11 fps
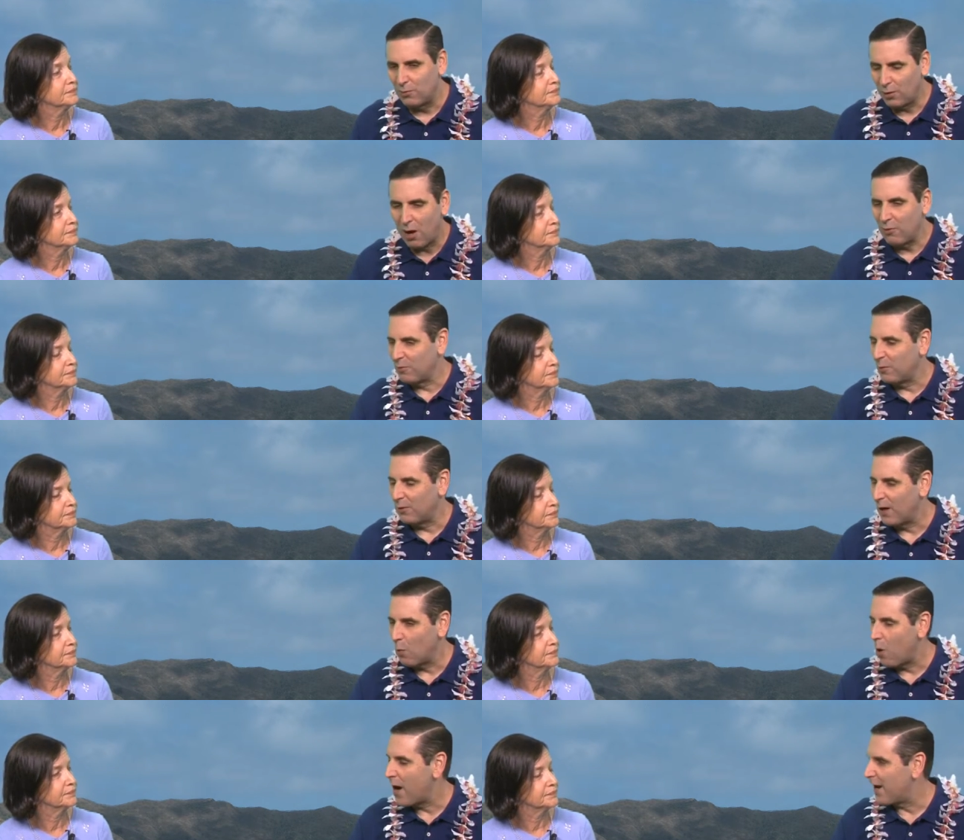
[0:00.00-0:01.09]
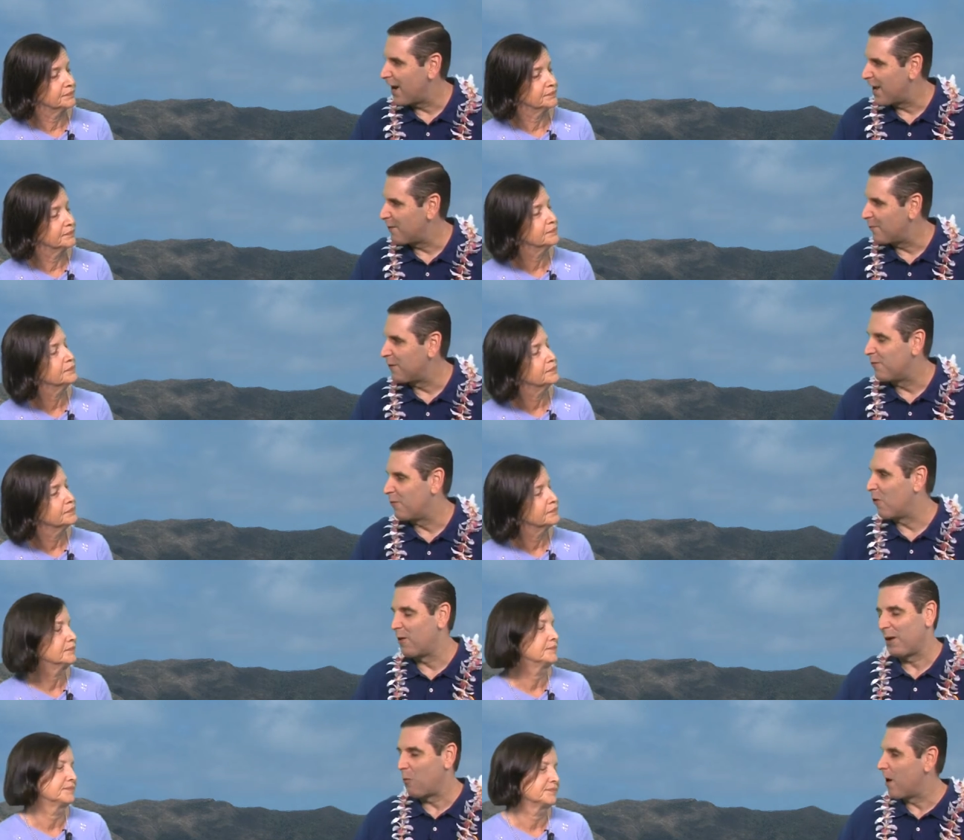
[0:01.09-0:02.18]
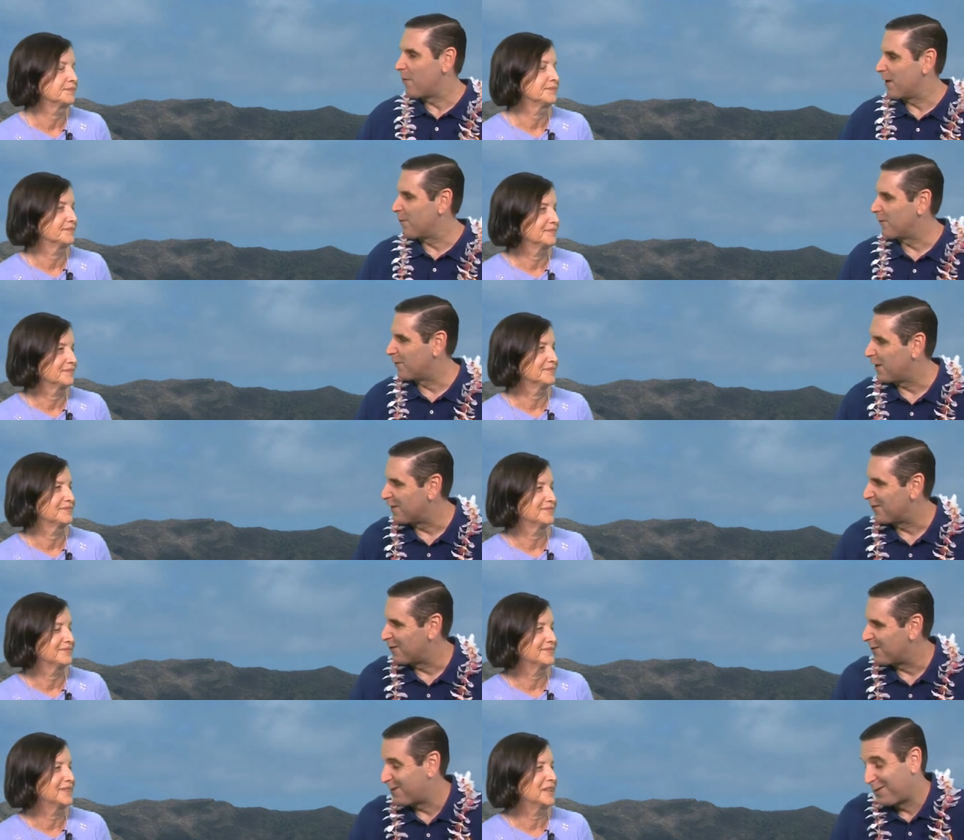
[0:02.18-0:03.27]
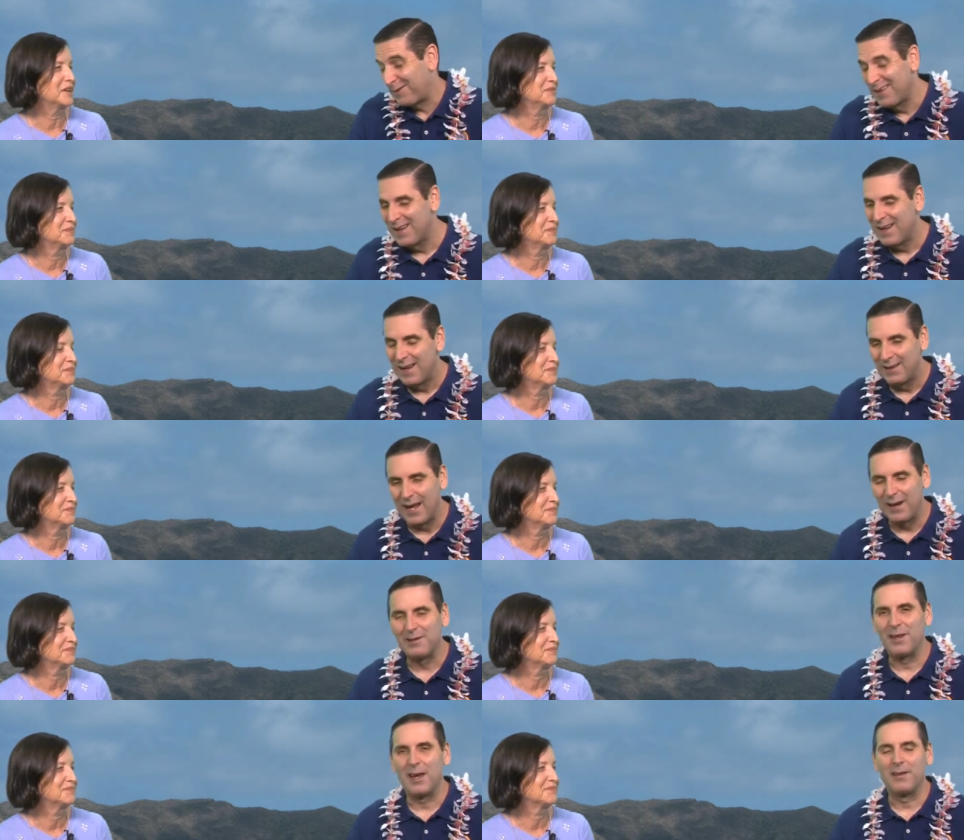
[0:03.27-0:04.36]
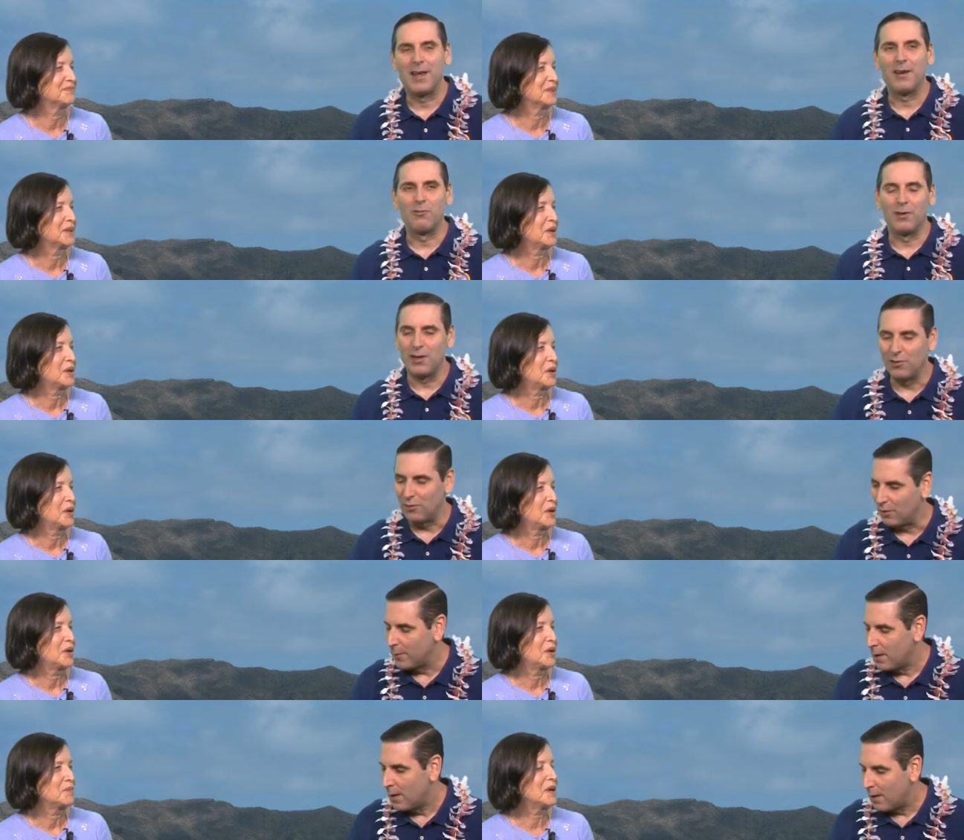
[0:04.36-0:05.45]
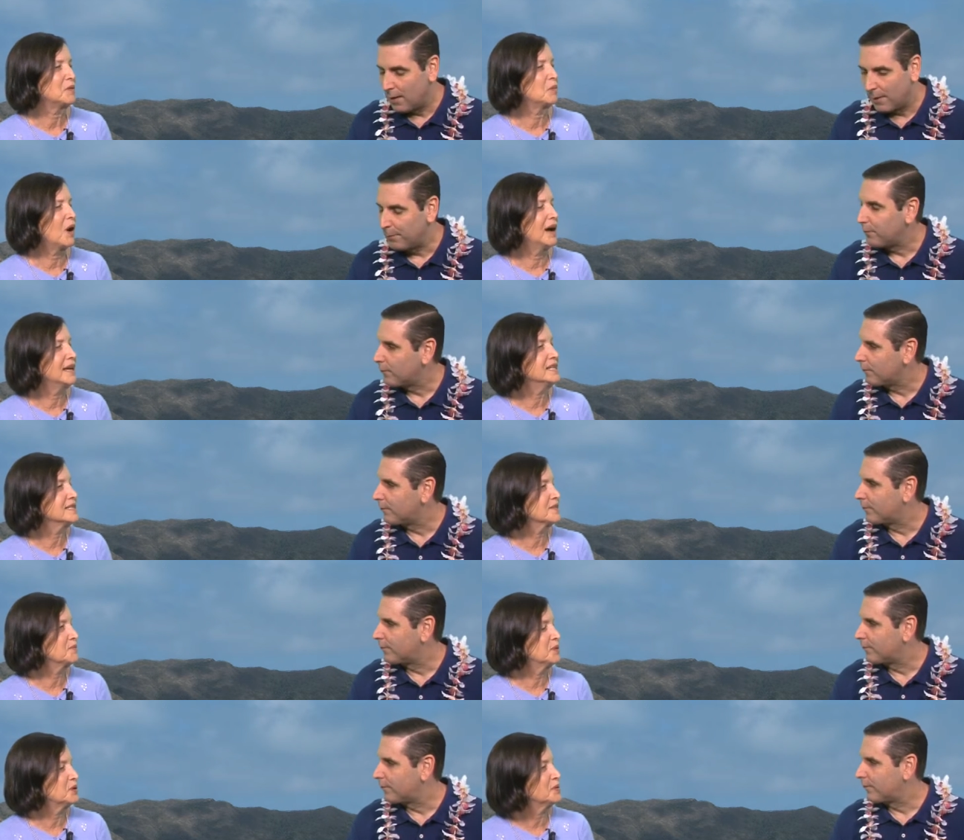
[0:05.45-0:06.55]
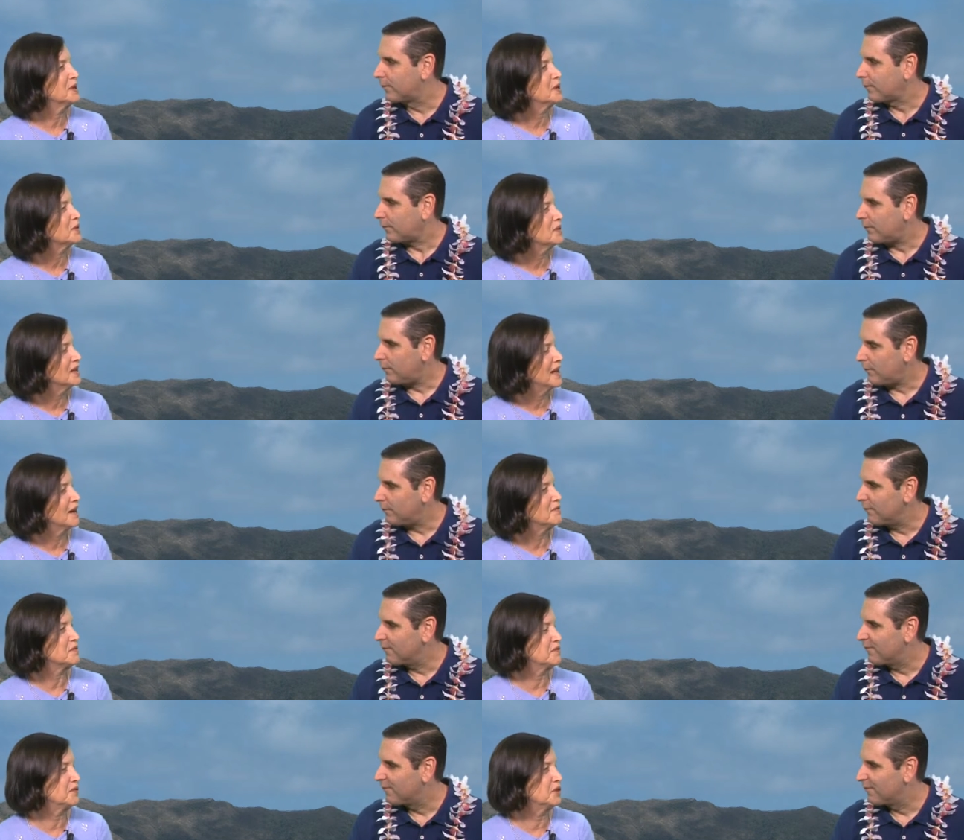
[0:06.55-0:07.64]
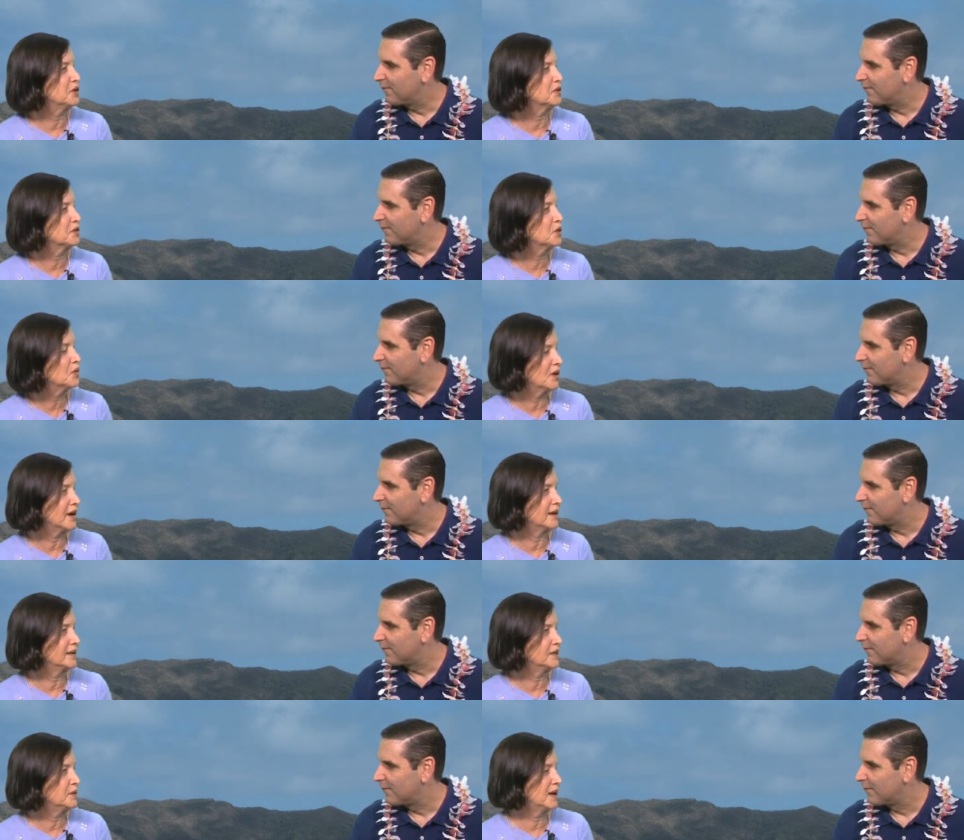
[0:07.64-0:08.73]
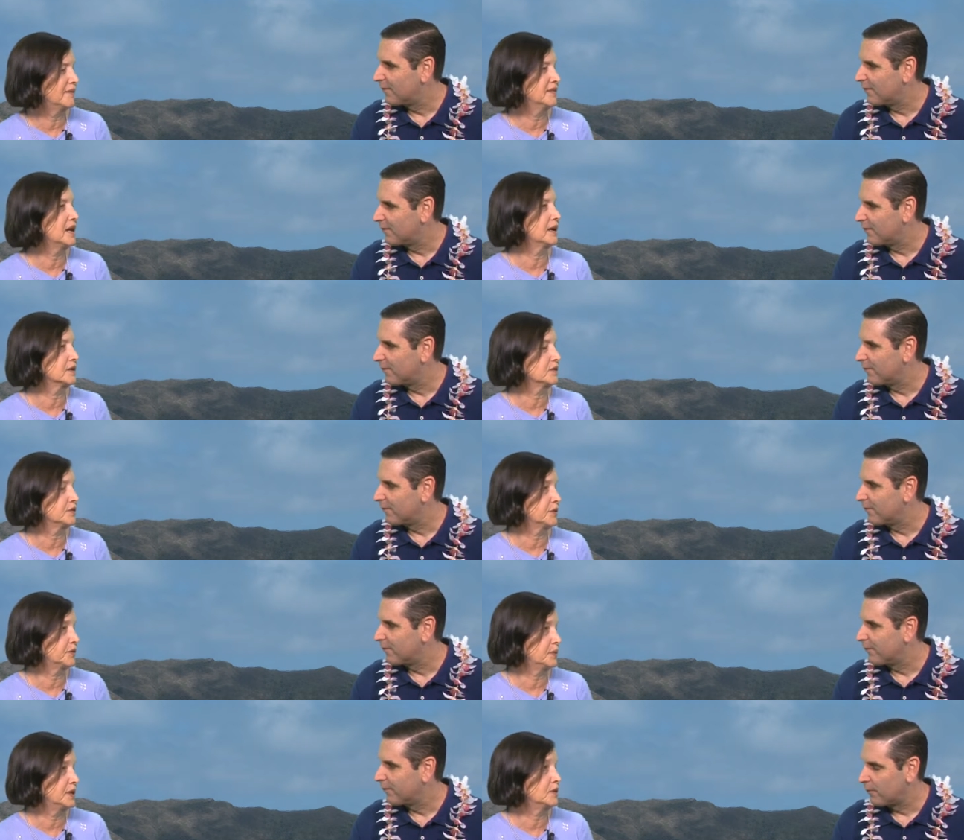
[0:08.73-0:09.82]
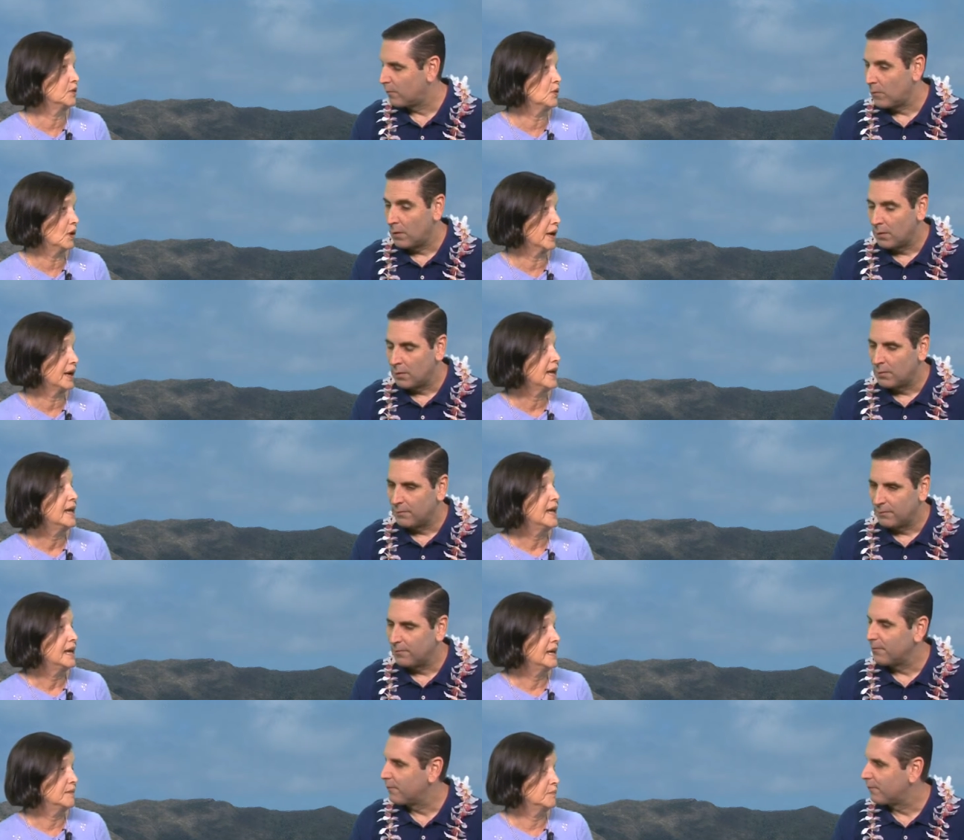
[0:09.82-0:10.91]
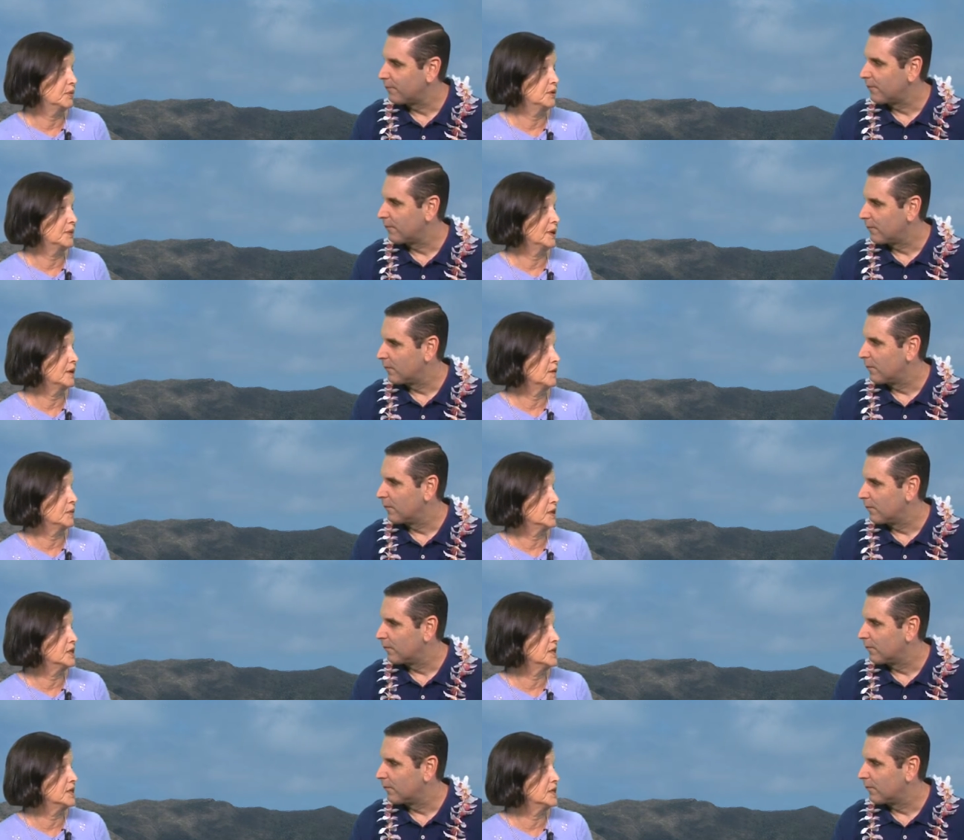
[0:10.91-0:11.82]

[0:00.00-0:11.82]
Speaker 1: the congressman that Hawaii had before Hawaii became a state. So it's yeah. that exact, exact, relationship. But uh, why
Speaker 2: does Puerto Rico then have a full court? You have an Article Three court in Puerto Rico, which